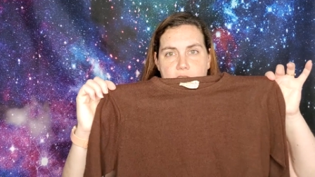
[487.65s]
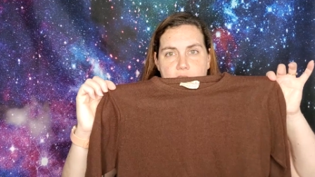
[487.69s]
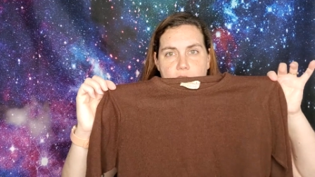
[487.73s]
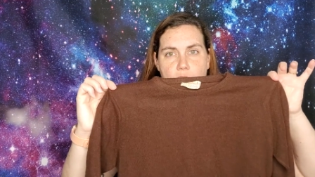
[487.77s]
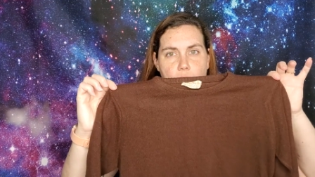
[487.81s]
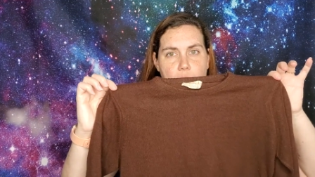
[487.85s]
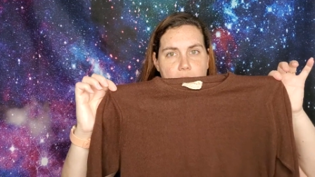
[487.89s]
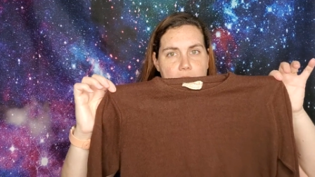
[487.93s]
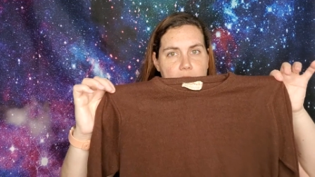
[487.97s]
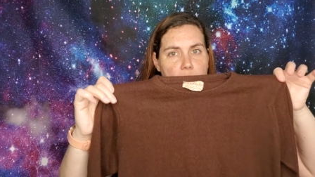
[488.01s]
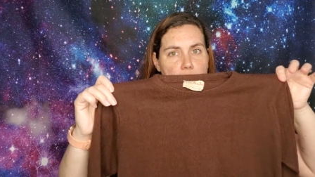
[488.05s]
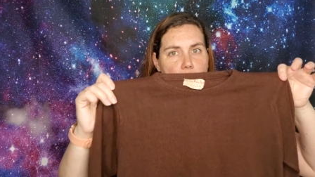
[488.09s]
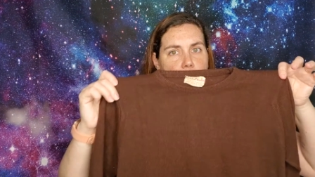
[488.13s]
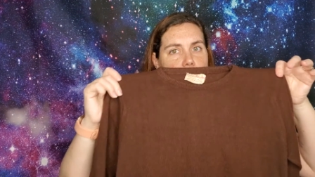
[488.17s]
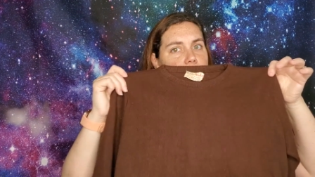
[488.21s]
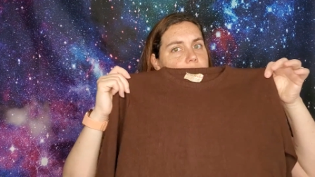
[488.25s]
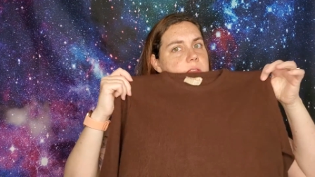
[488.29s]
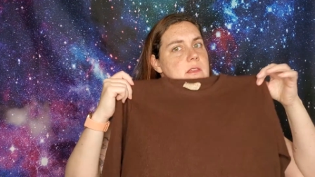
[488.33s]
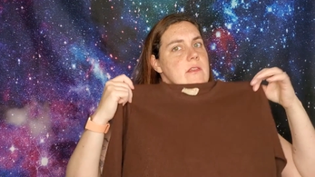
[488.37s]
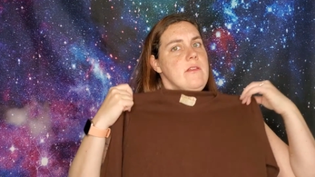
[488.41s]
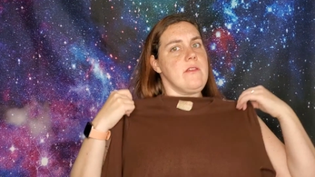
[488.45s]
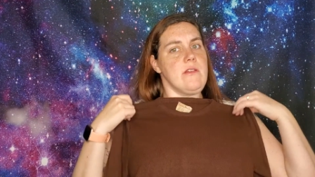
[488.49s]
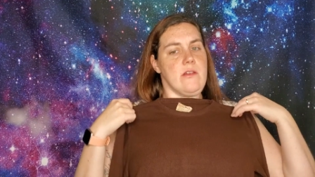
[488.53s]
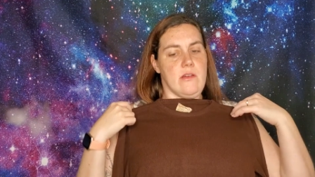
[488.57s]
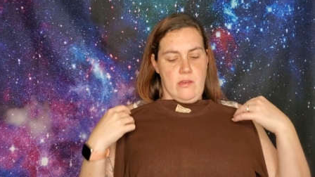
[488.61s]
to wear
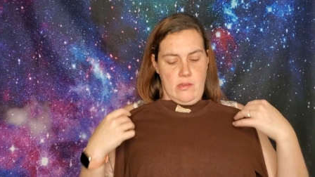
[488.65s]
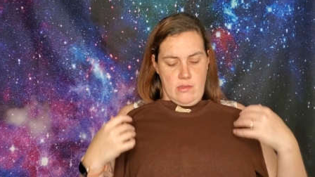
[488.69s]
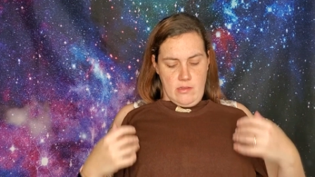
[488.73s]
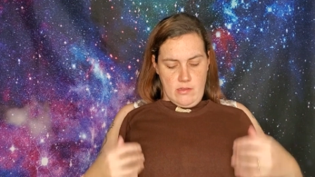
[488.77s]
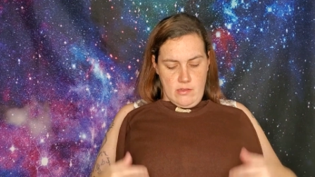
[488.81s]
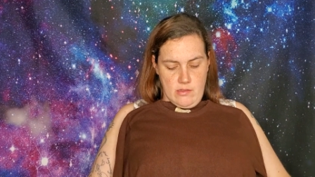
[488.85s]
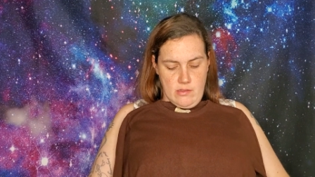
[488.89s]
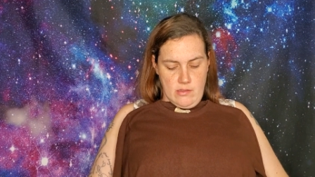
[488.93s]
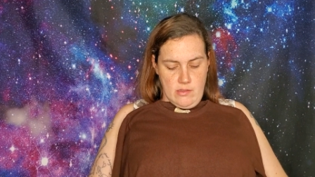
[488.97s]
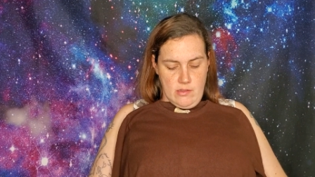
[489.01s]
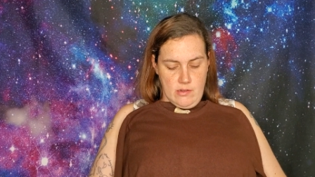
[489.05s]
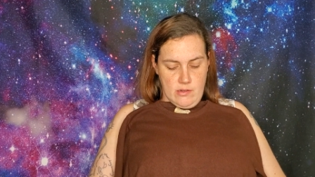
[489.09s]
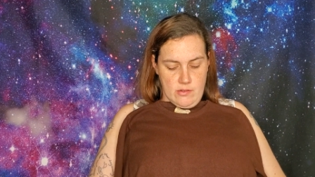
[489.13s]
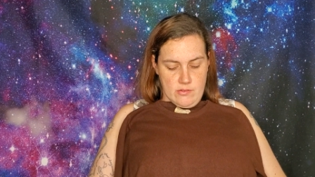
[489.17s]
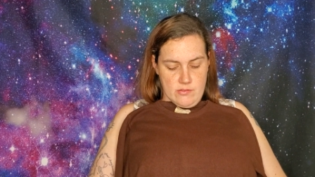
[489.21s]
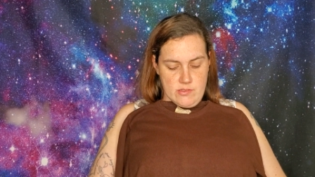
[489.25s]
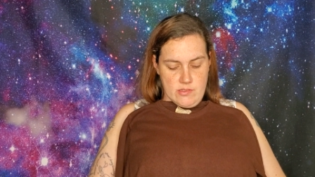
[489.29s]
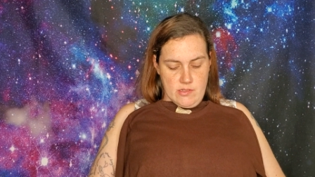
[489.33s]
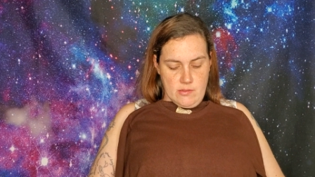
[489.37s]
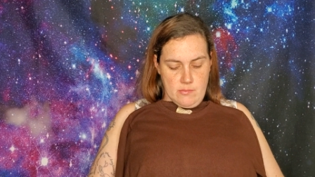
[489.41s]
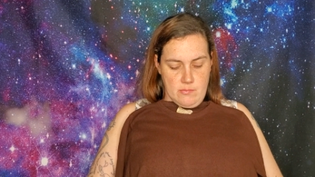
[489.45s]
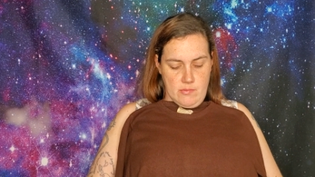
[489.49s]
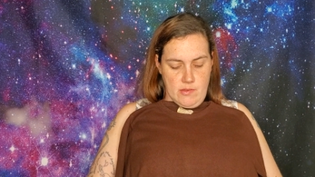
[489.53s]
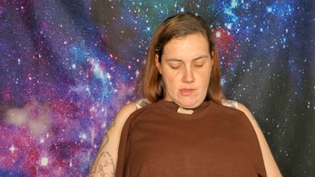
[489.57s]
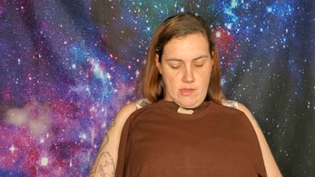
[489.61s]
with, you know,
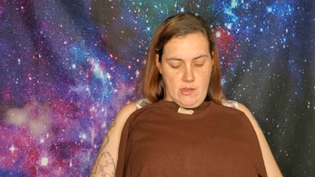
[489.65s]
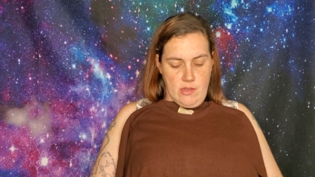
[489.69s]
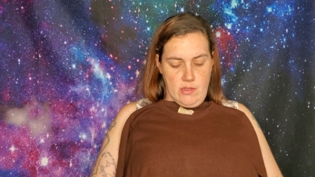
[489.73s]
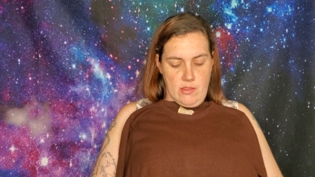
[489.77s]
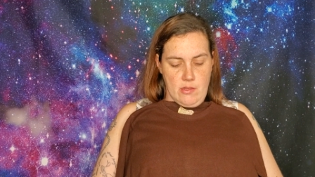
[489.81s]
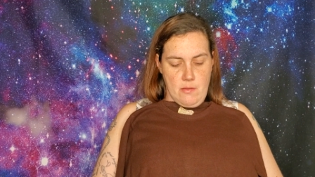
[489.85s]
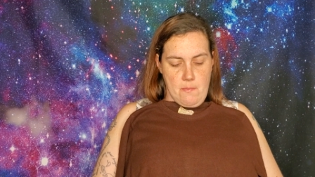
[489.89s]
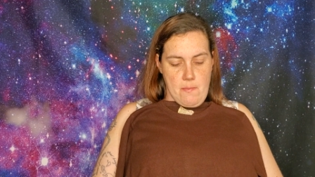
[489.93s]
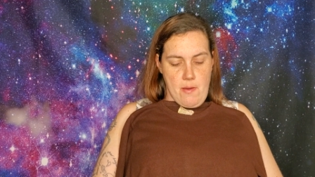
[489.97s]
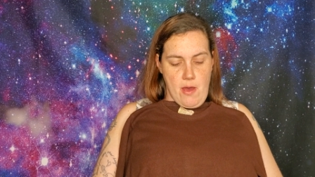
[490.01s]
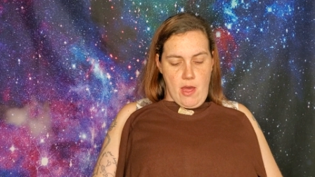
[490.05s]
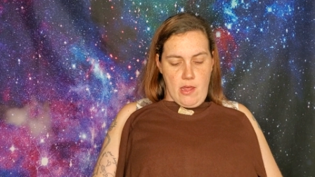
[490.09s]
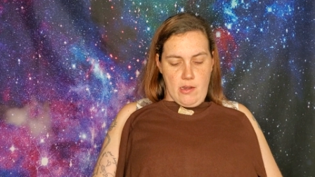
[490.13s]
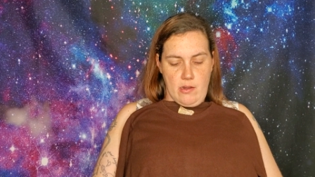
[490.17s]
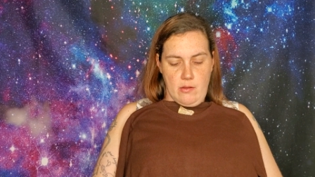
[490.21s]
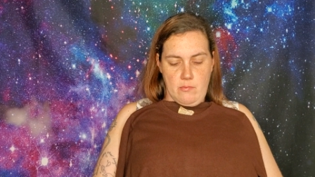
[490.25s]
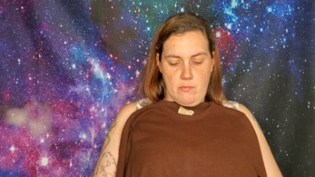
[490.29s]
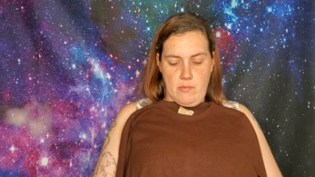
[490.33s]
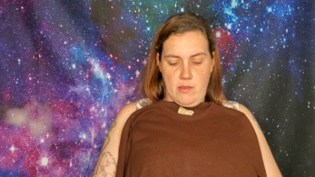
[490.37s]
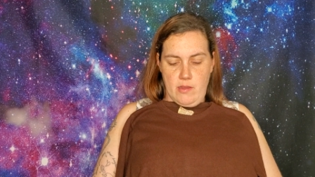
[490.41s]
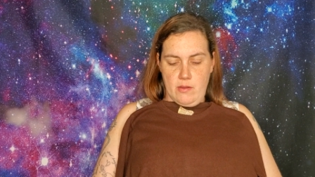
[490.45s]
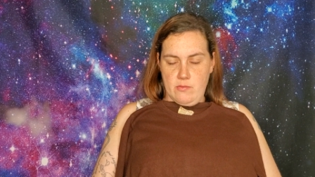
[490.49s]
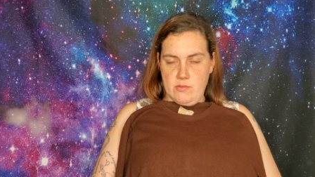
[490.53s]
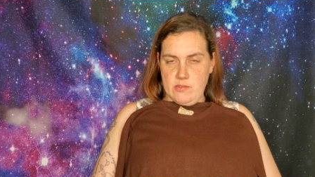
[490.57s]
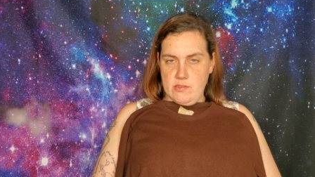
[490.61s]
something on the bottom
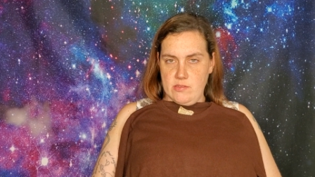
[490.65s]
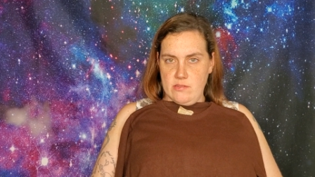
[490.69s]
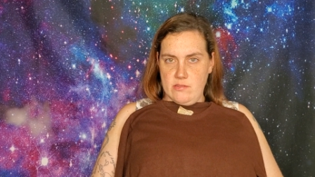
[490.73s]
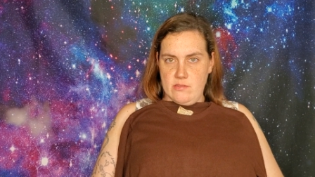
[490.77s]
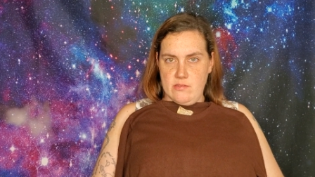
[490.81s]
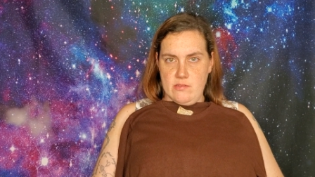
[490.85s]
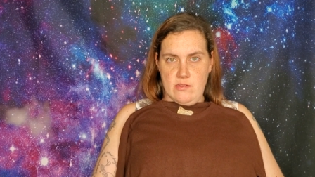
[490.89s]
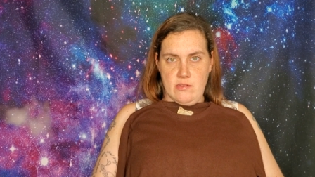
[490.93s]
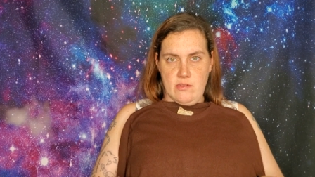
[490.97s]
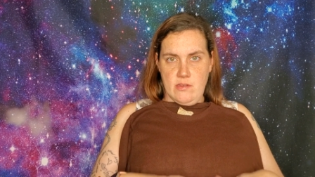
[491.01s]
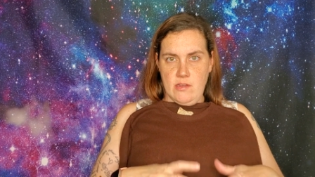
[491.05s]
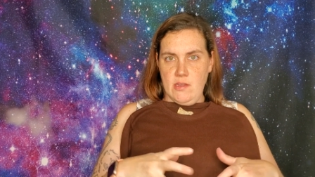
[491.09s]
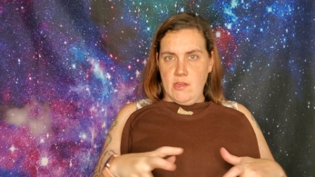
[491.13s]
that was